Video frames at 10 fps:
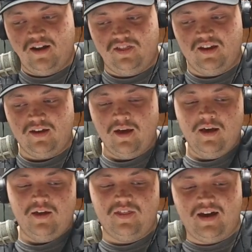I think
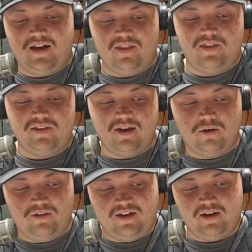that,
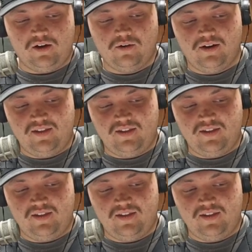they can go out